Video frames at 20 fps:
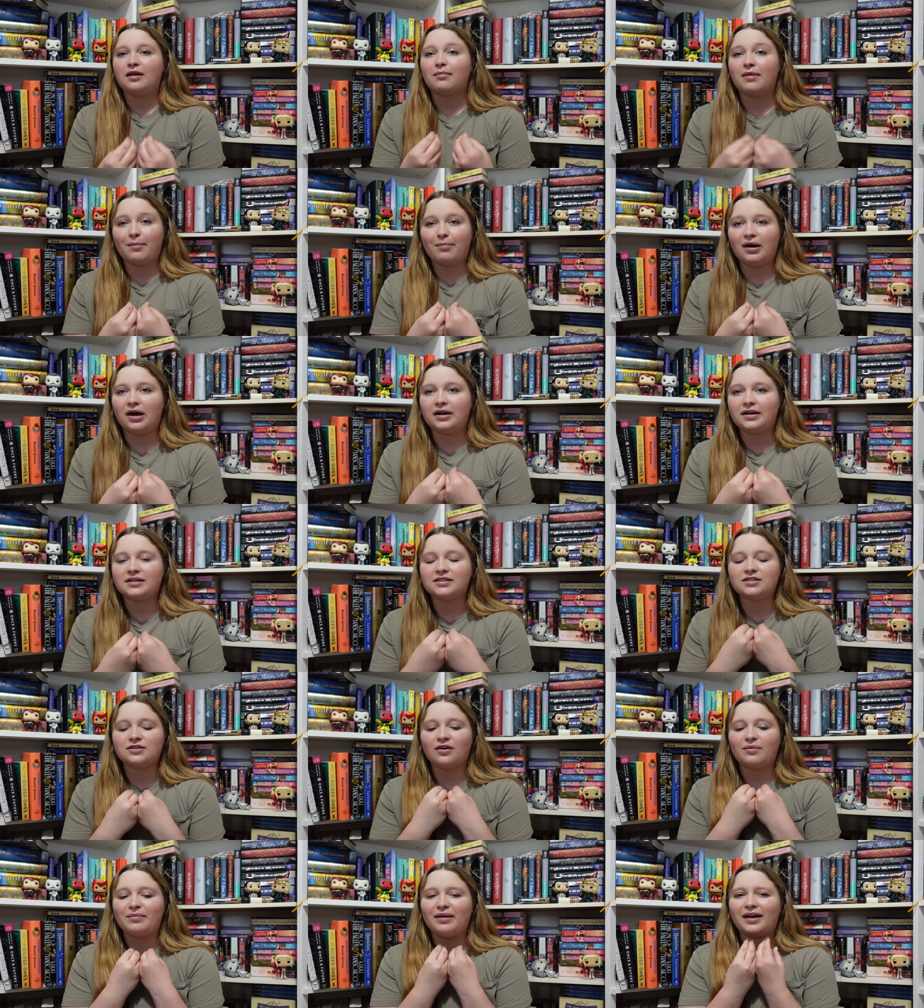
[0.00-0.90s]
in my body
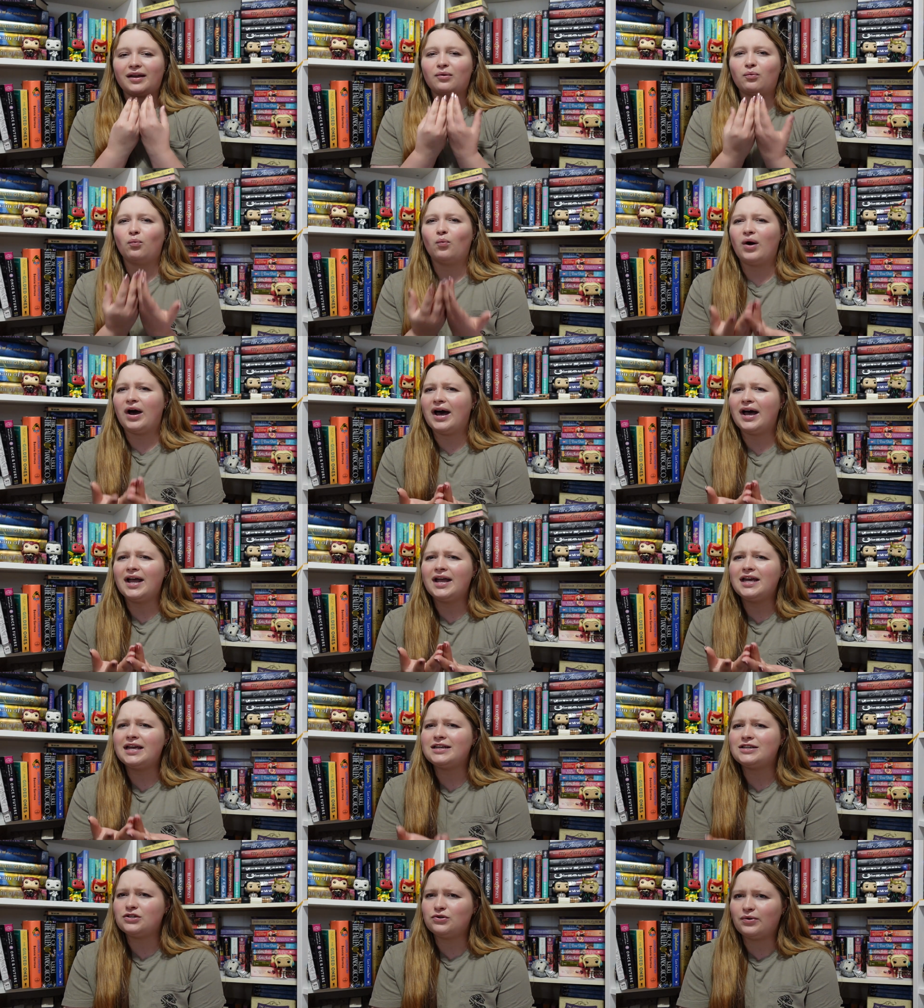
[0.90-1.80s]
so i'm like
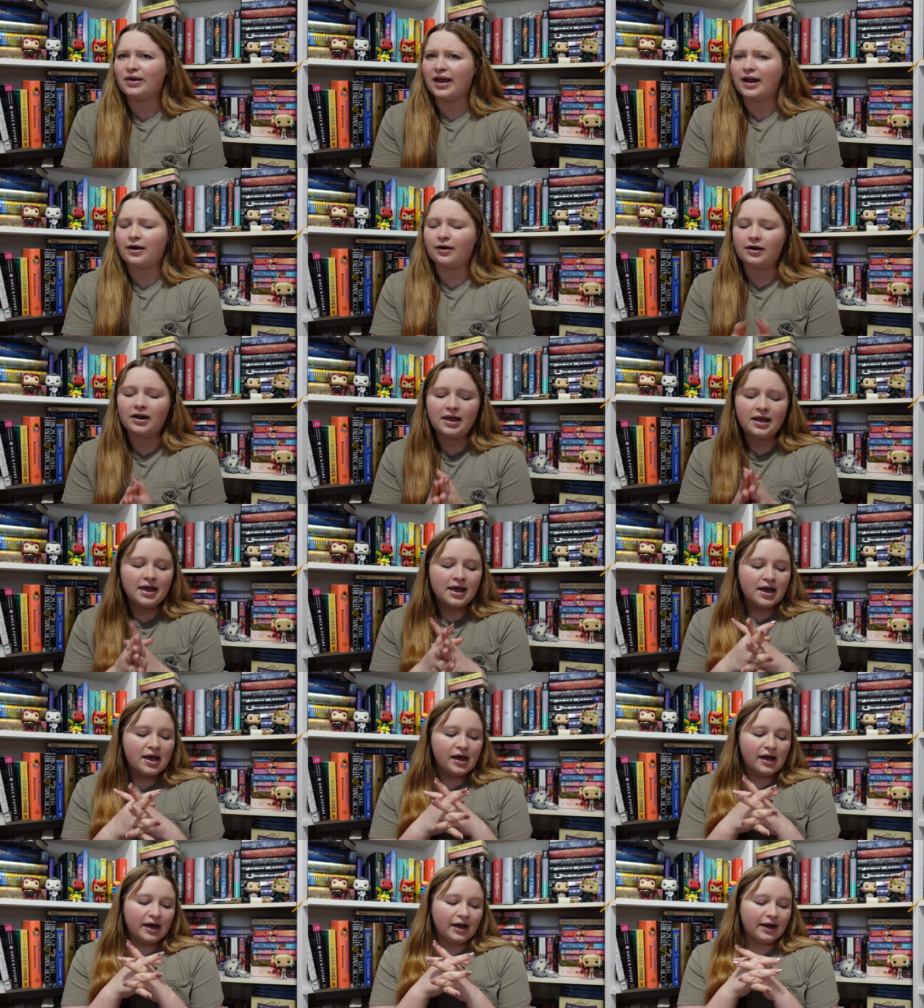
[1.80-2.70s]
why do you care
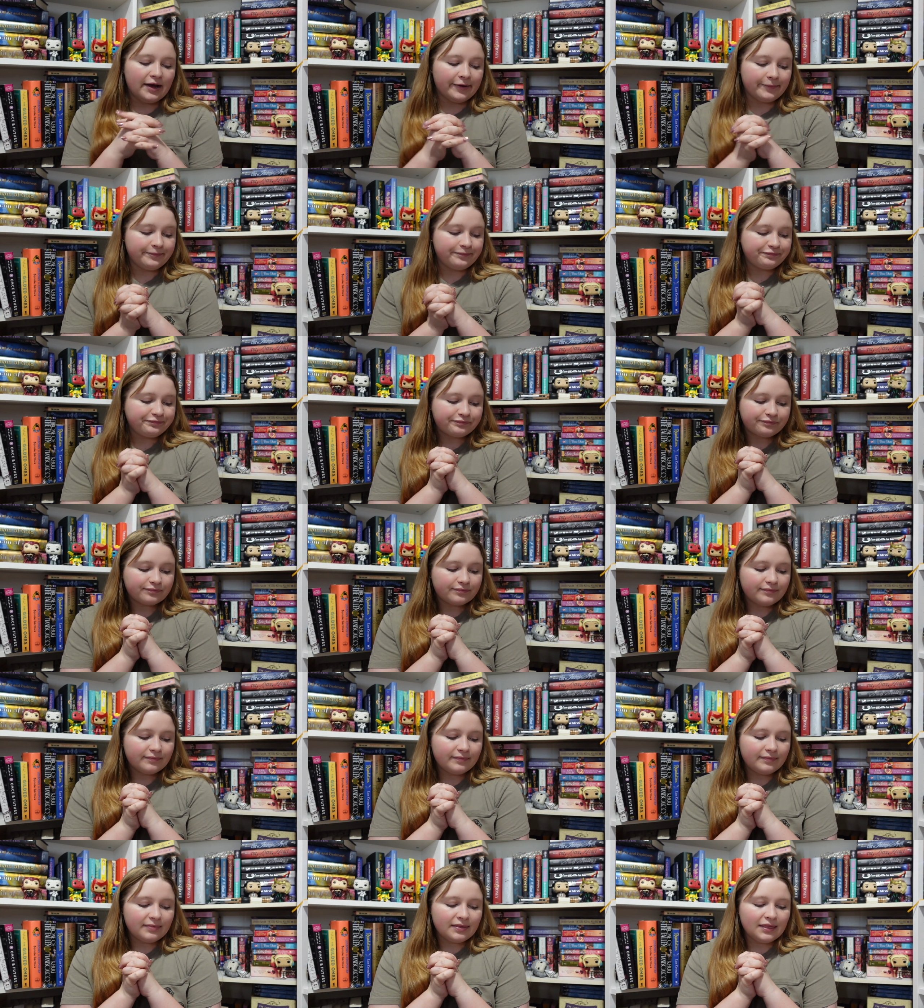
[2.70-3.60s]
um
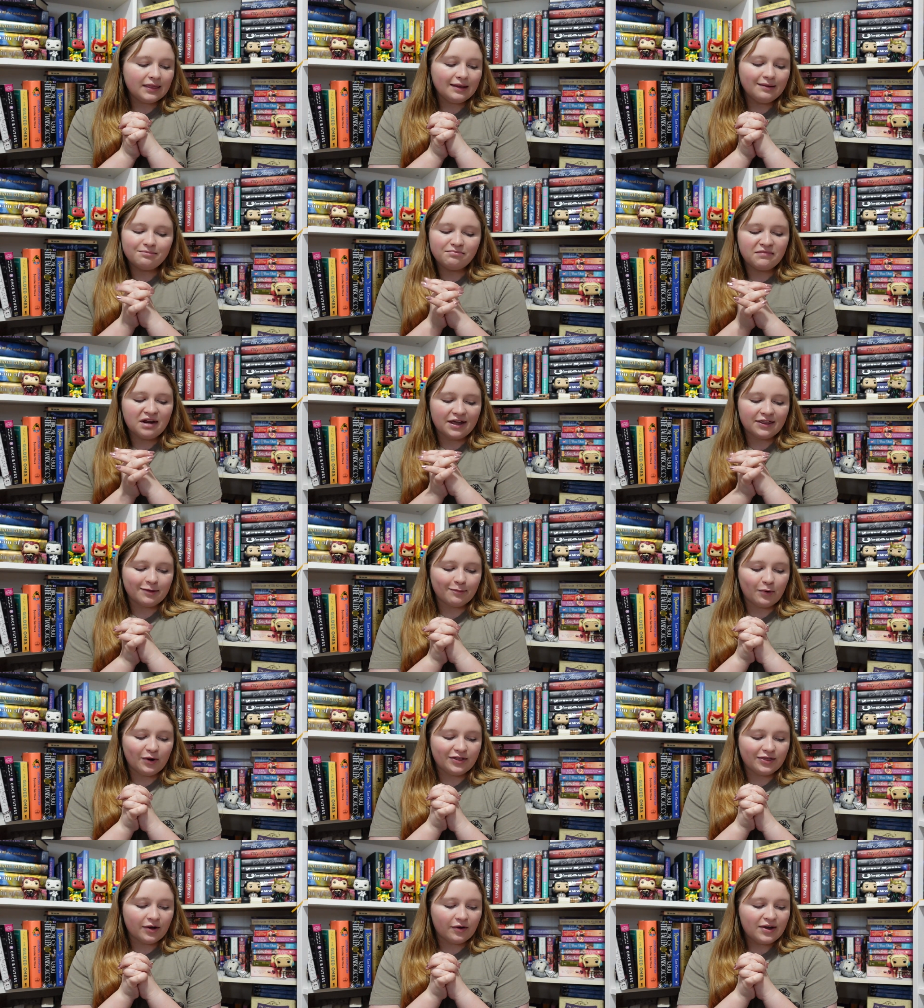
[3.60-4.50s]
not the
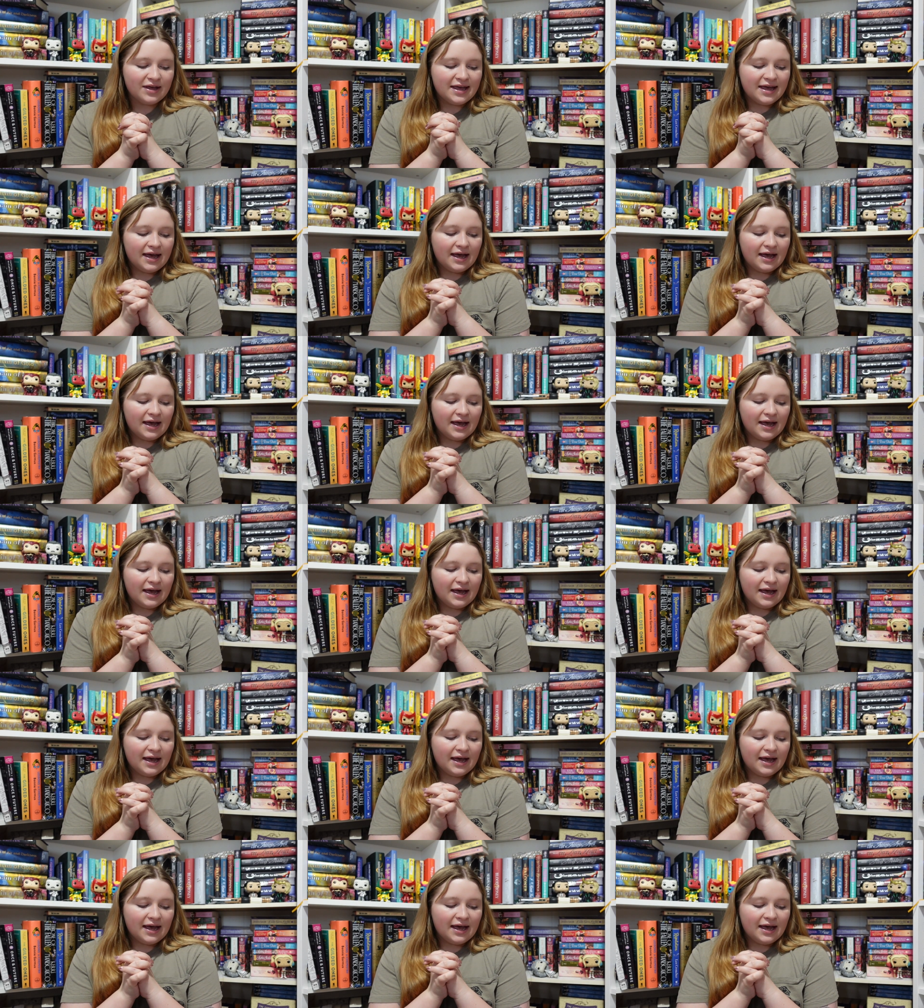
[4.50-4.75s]
point though.